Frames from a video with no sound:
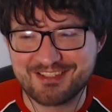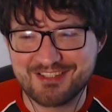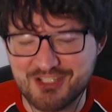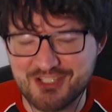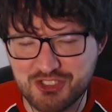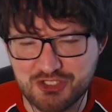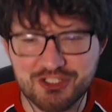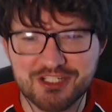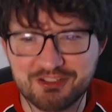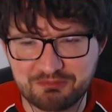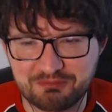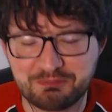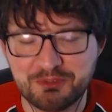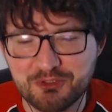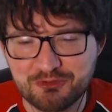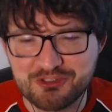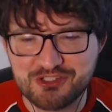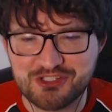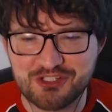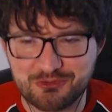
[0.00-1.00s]
a string of
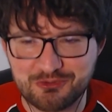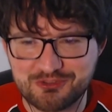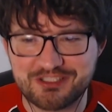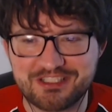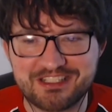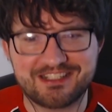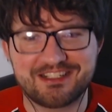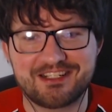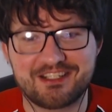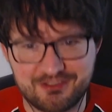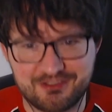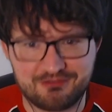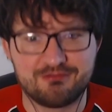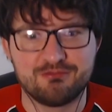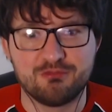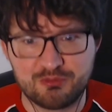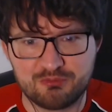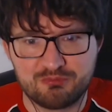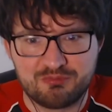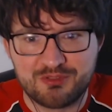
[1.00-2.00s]
poor results like that
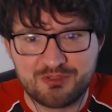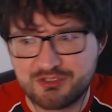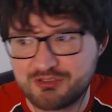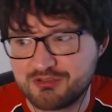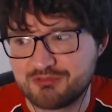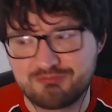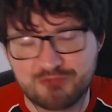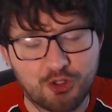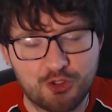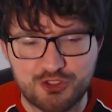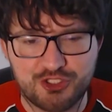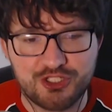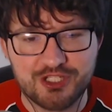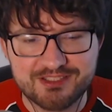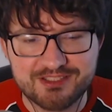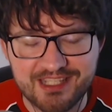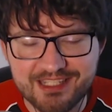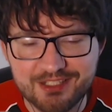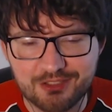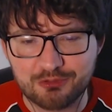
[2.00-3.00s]
would cost you a
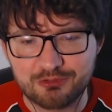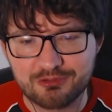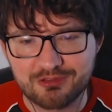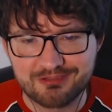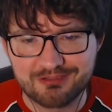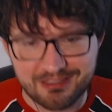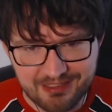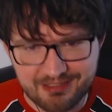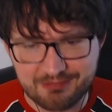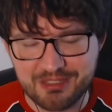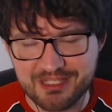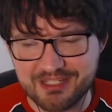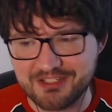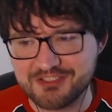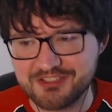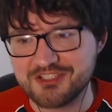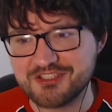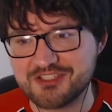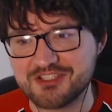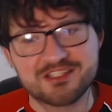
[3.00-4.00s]
title in many
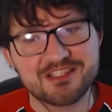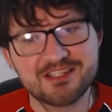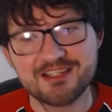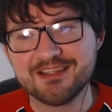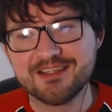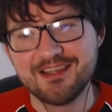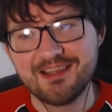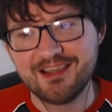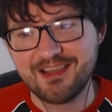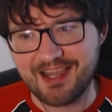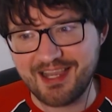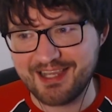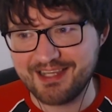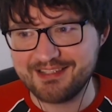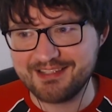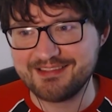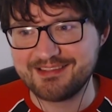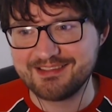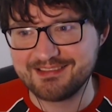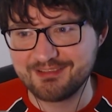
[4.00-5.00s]
seasons,
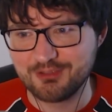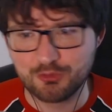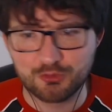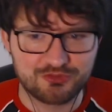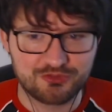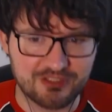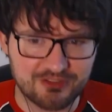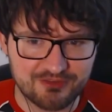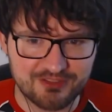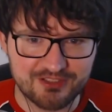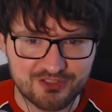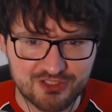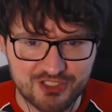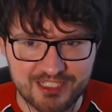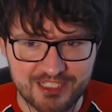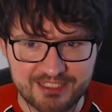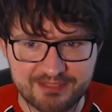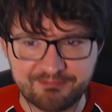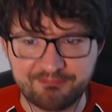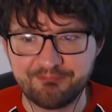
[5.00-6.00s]
and lower down the
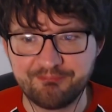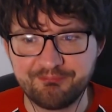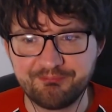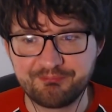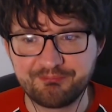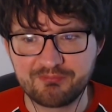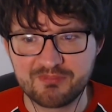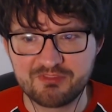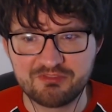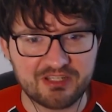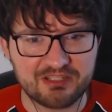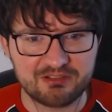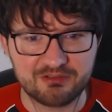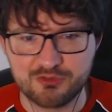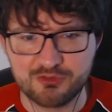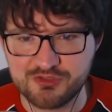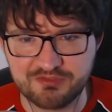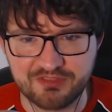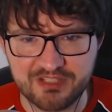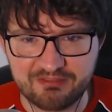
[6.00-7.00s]
chain,
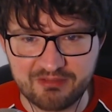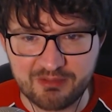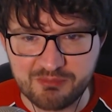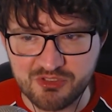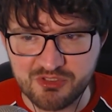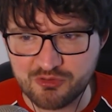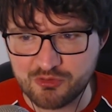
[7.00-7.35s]
losing 5 games